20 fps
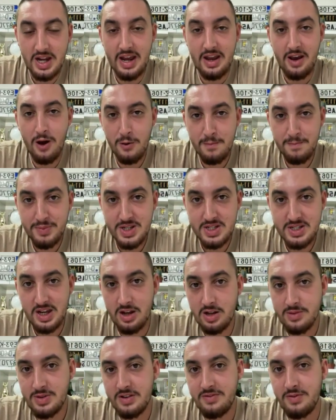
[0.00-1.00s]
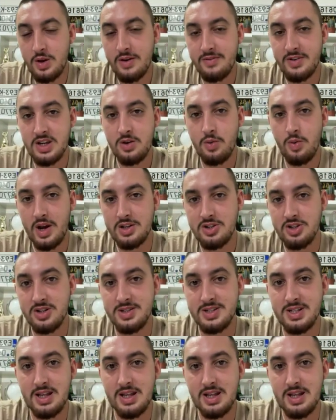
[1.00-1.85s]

I hope this helped. If you have any questions,